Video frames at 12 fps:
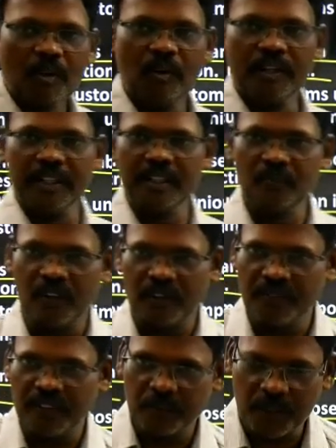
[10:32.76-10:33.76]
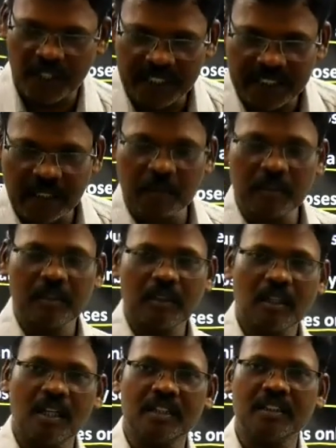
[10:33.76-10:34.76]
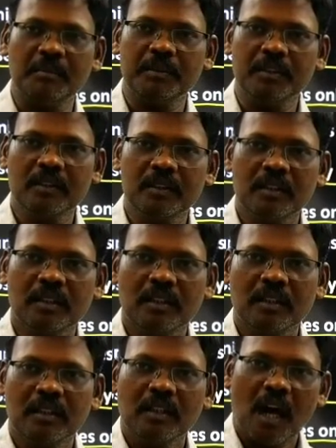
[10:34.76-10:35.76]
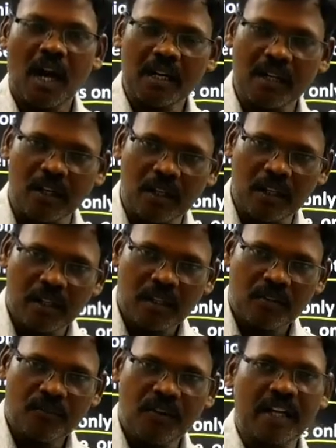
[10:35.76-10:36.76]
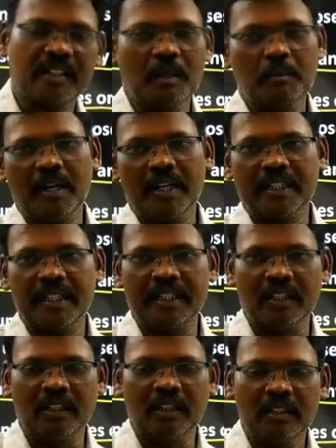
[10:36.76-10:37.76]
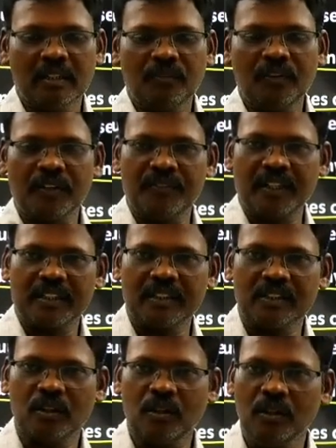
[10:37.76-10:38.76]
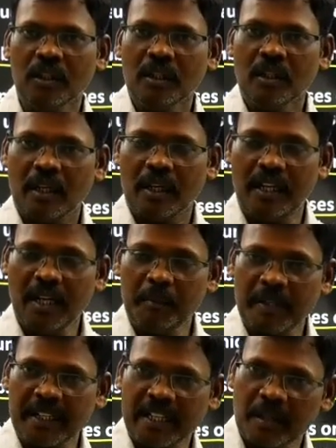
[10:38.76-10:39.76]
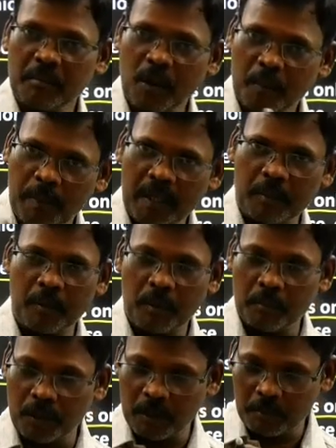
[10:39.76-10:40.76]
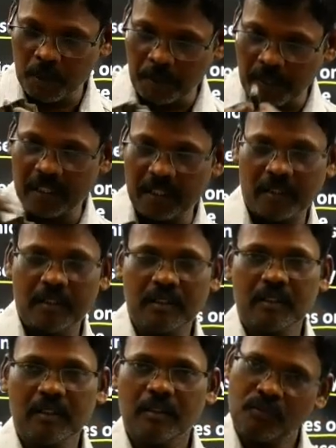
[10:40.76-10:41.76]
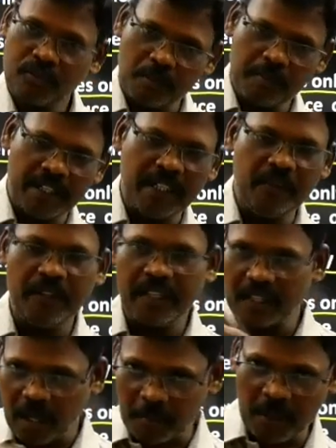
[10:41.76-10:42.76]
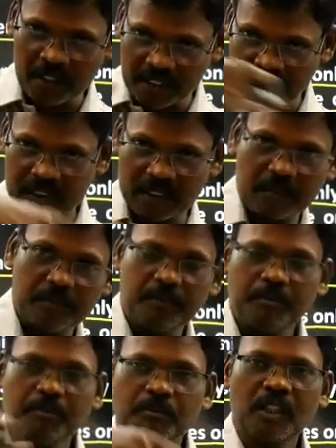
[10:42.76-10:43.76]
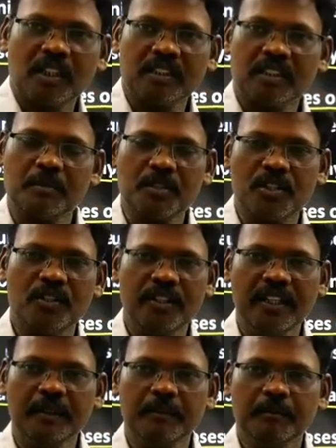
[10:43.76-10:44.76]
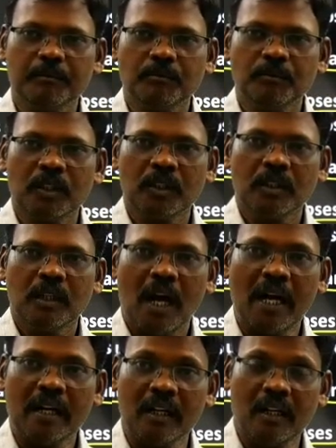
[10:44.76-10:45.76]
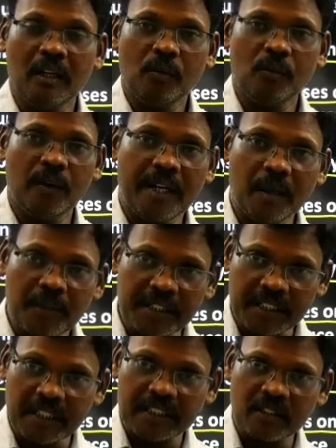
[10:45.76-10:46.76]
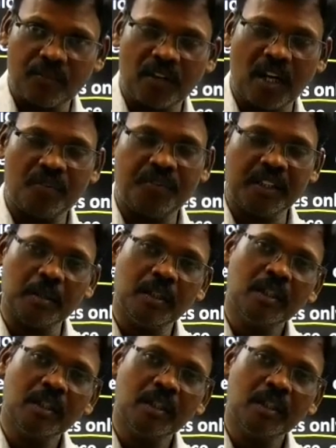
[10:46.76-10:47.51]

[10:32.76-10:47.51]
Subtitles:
Okay, in the perfect production concept and factor market perfect. So labor can mobile from anywhere among this customs union, and whenever there is a profit,